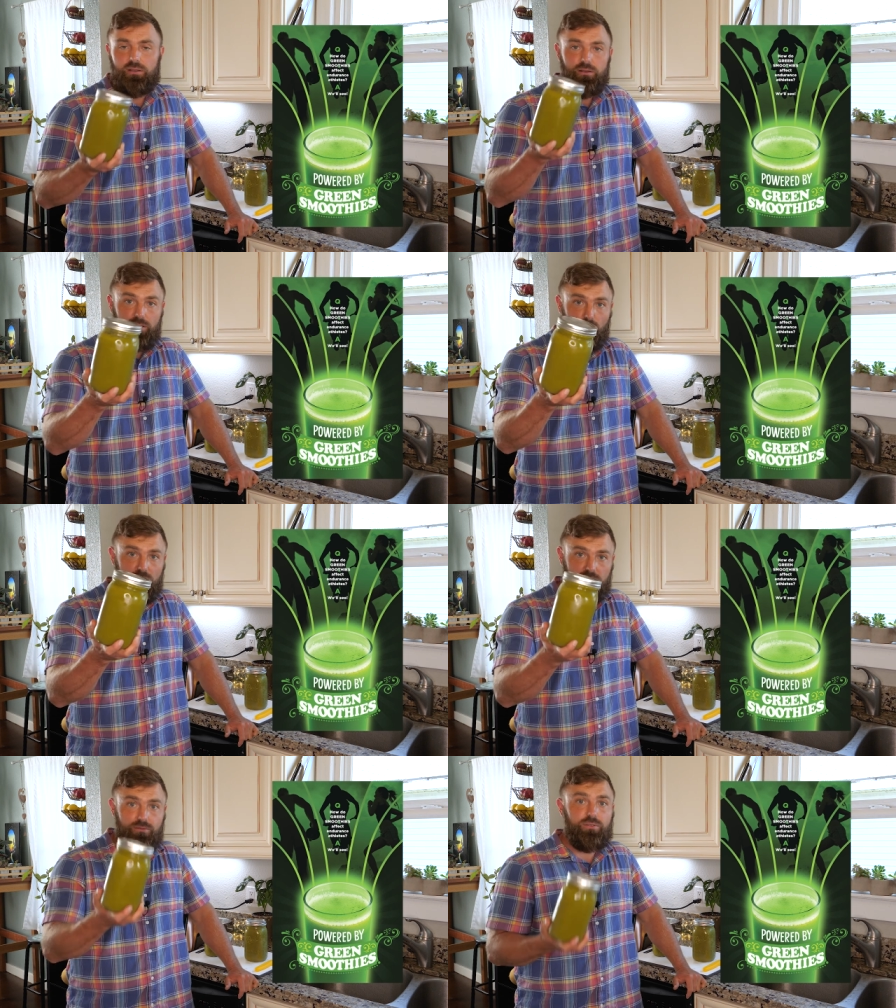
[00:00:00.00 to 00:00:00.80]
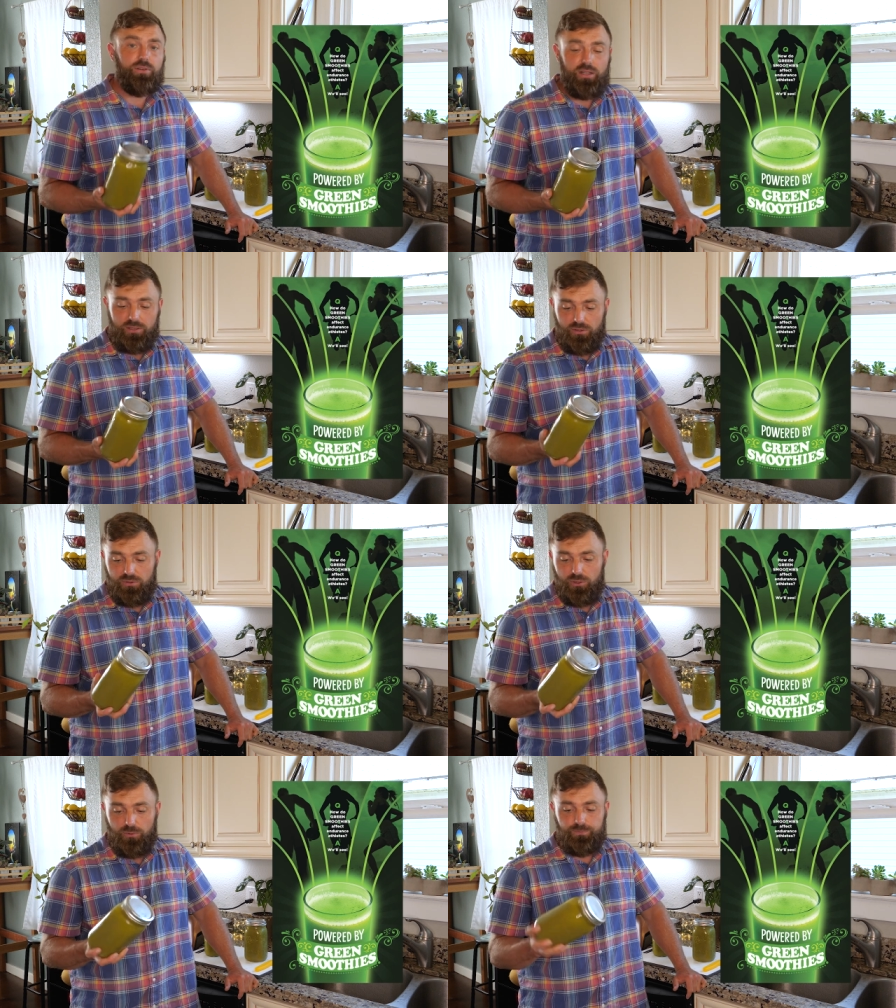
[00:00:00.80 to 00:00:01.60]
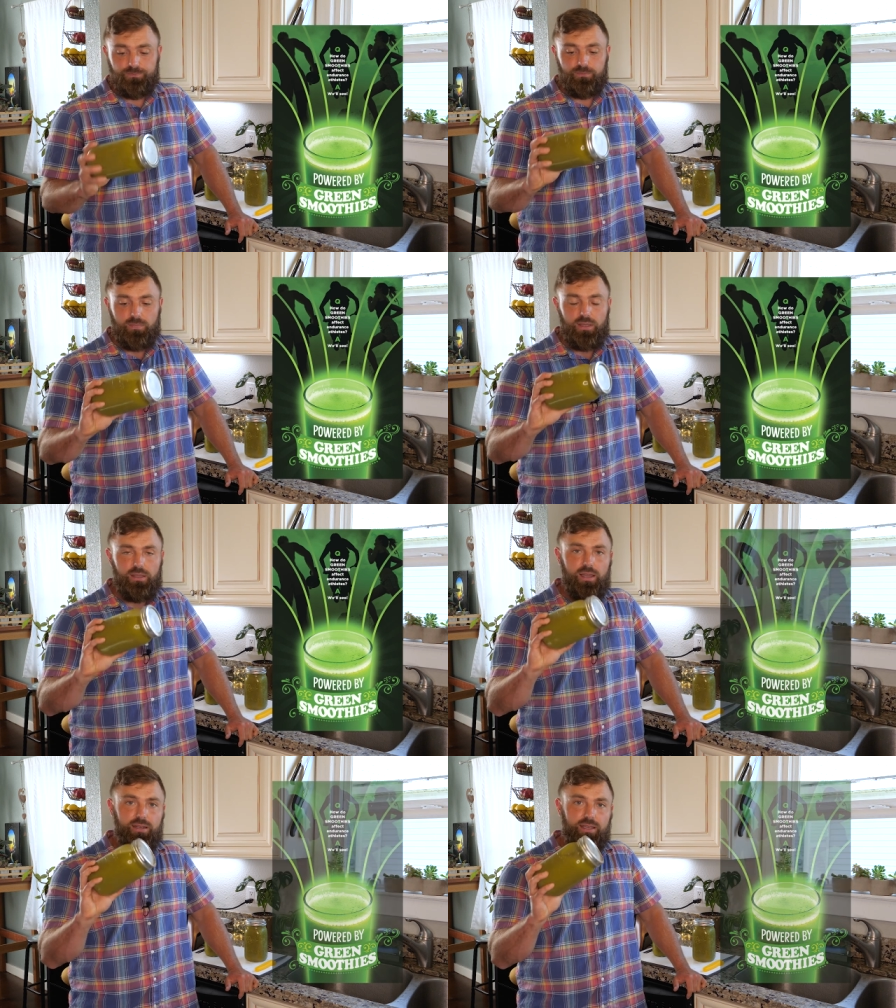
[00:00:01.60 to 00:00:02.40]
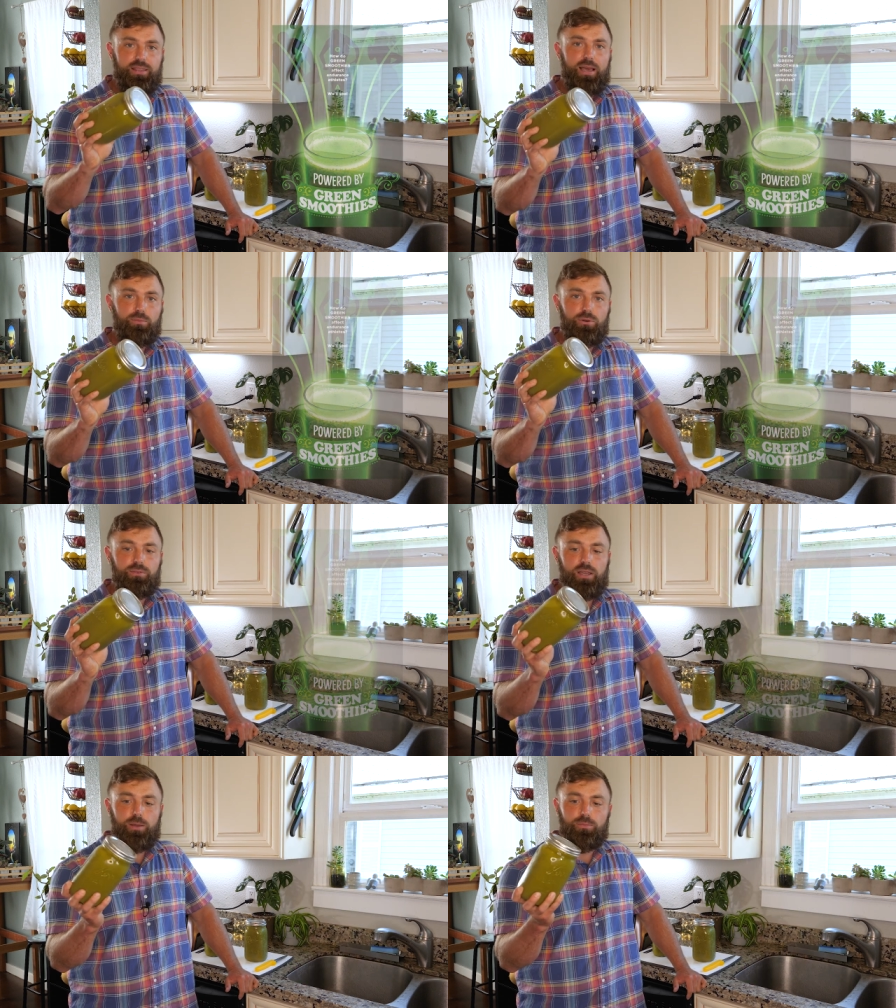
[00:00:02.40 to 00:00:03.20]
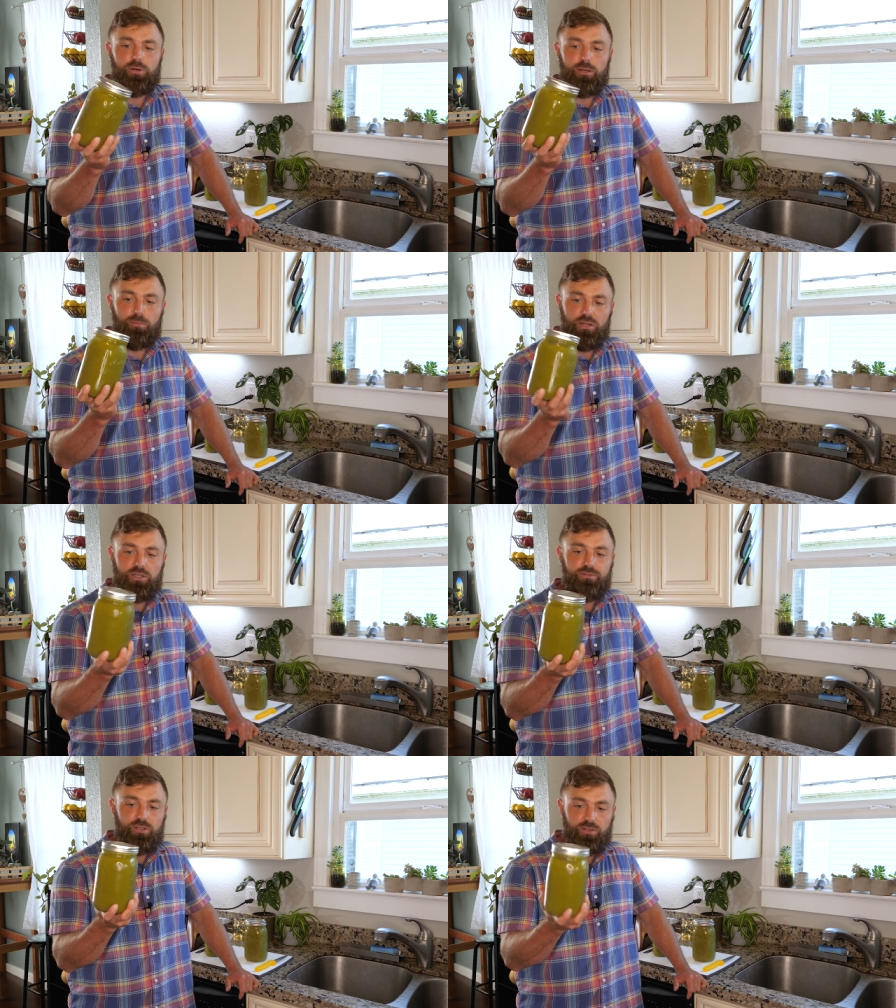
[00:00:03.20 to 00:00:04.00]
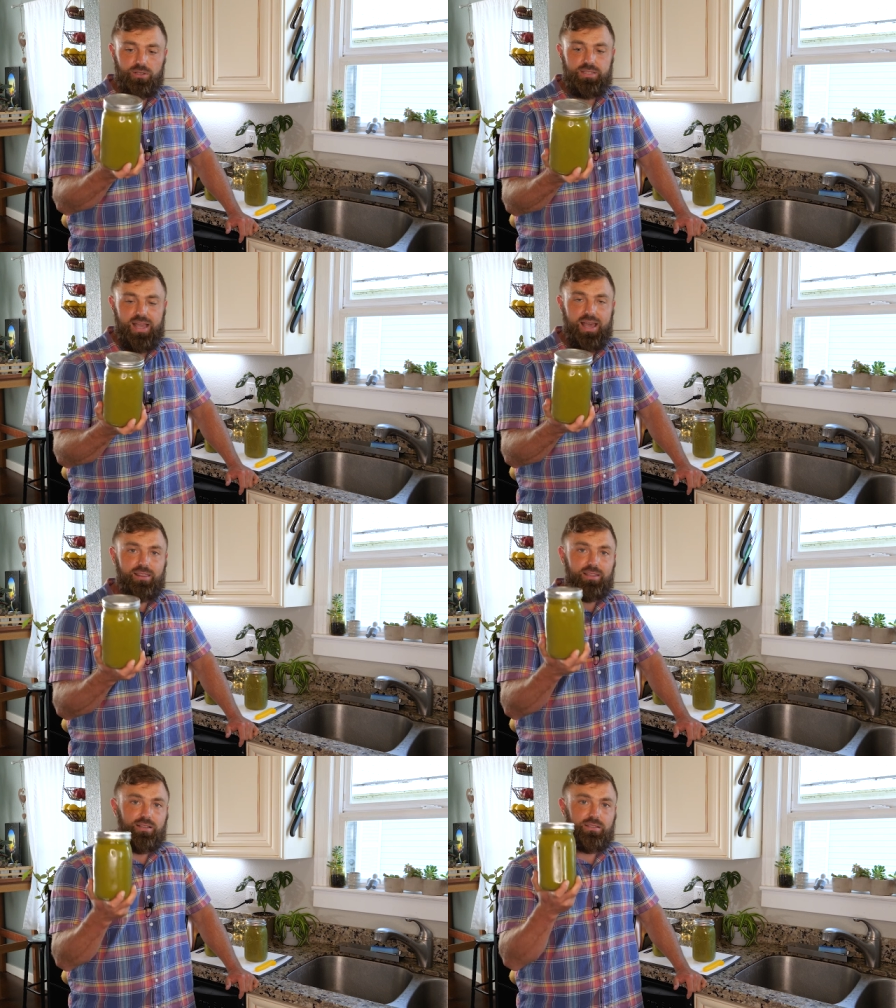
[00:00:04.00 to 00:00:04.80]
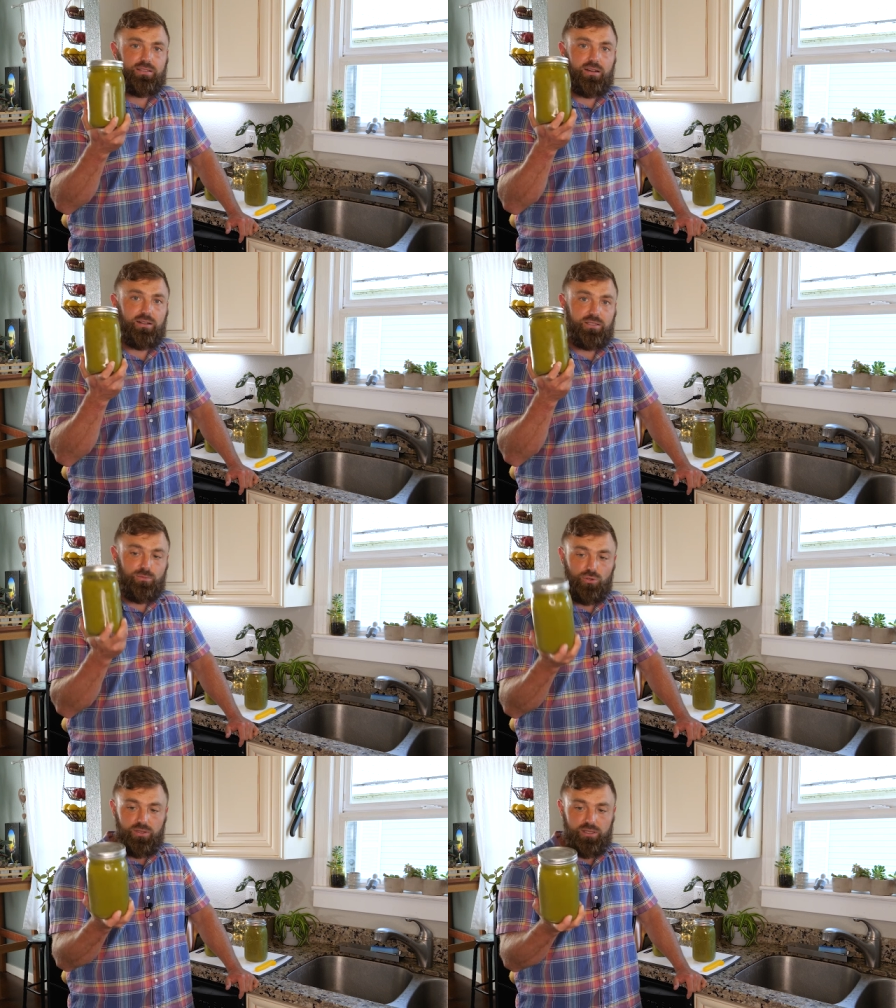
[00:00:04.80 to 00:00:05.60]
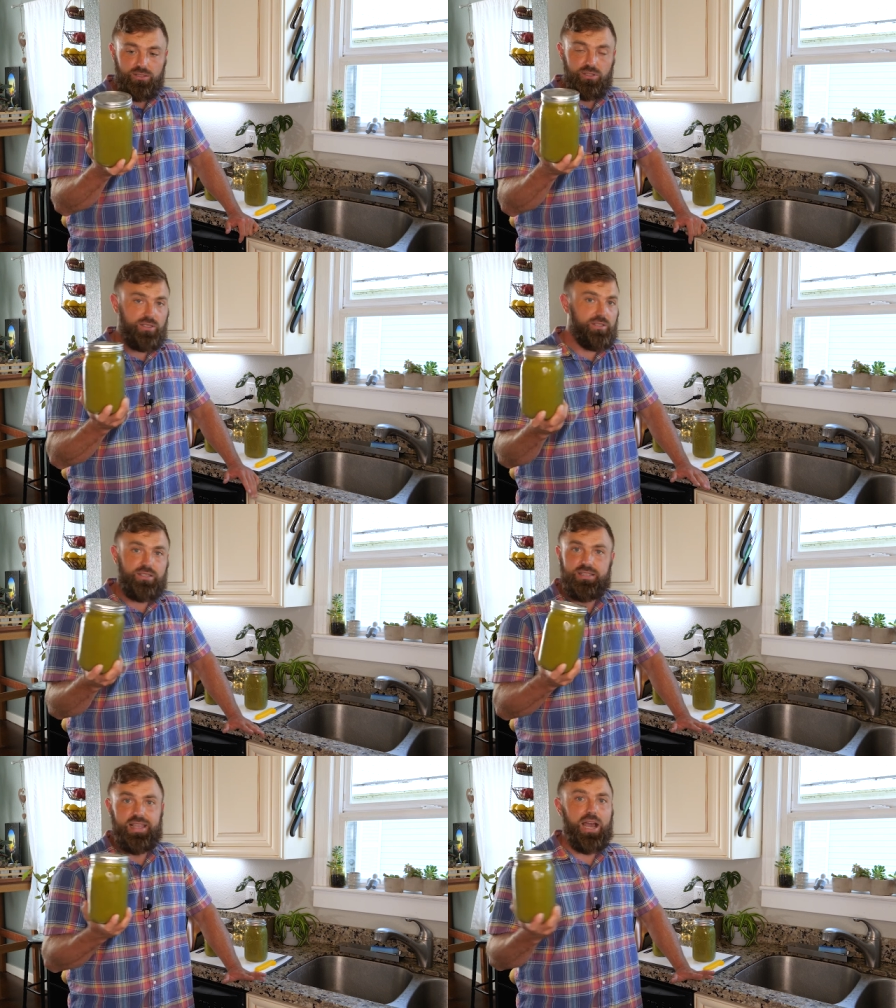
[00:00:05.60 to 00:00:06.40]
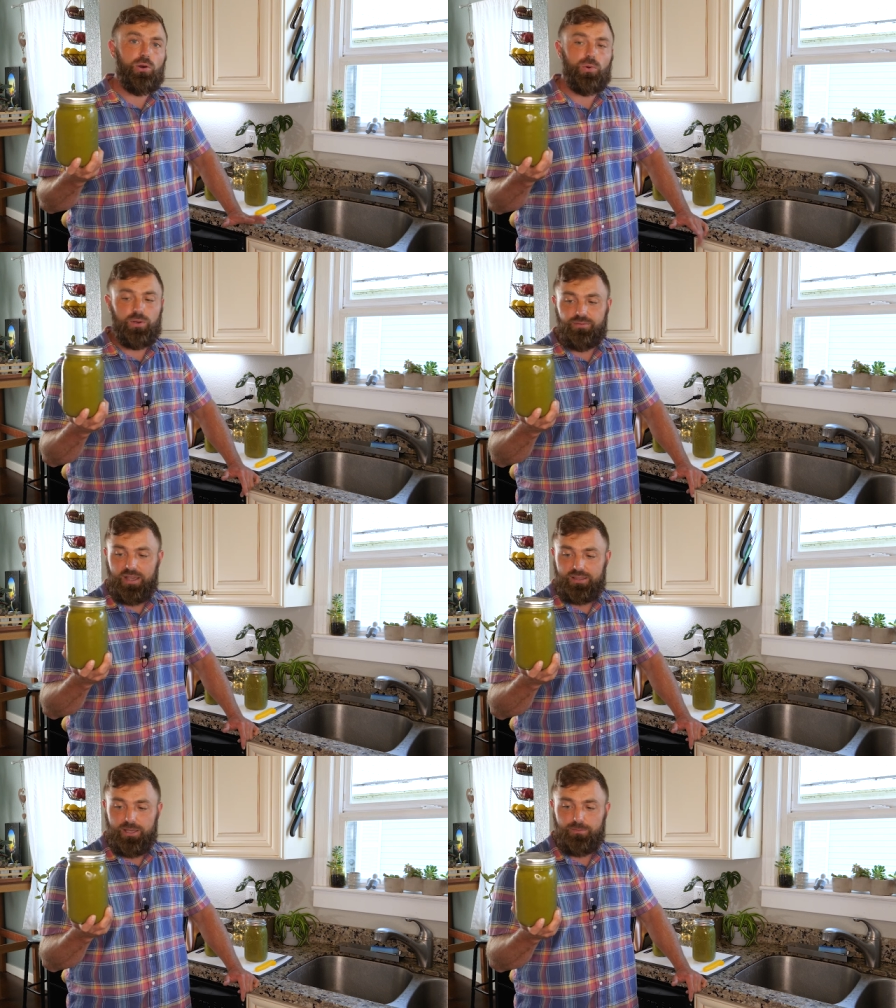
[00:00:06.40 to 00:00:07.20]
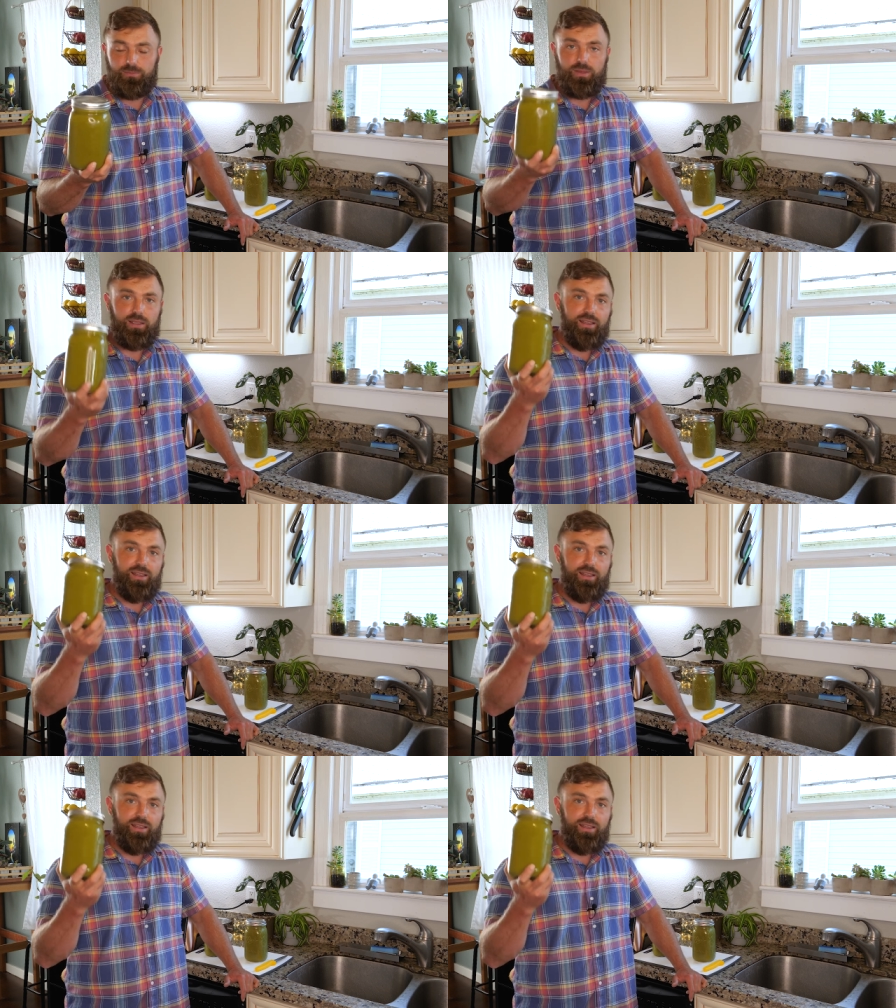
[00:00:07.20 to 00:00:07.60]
You can watch it for free on YouTube. And in that movie, I put a bunch of endurance athletes on smoothies just to see how it would affect them.